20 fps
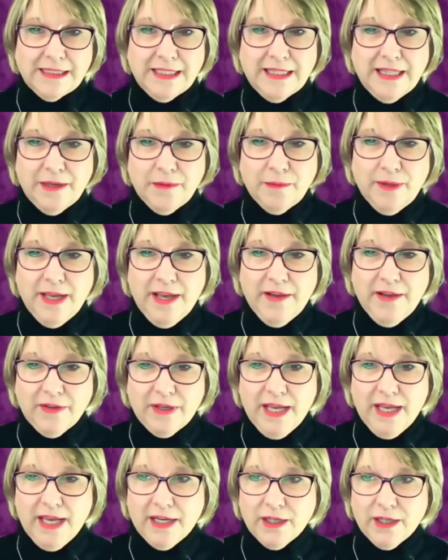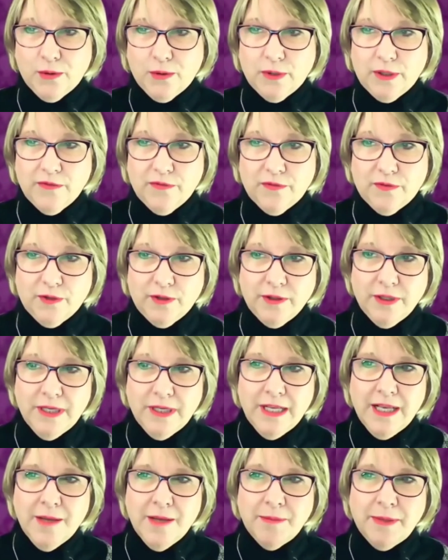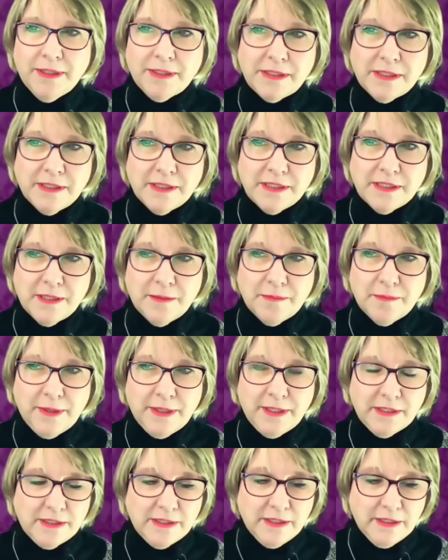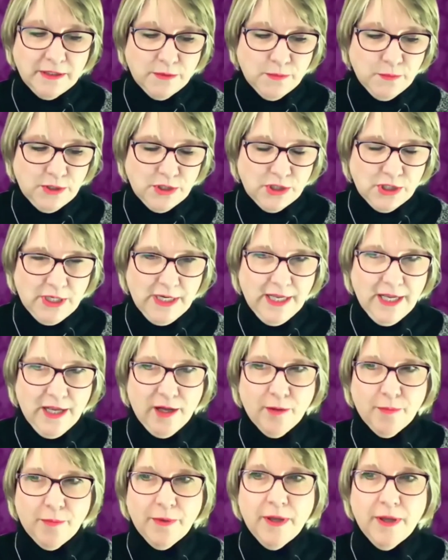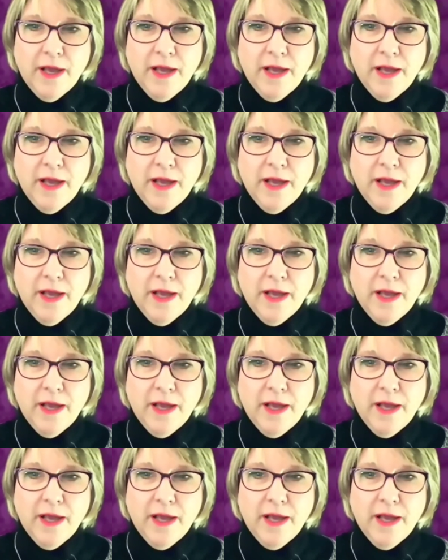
And then we have a category for business to business, which can help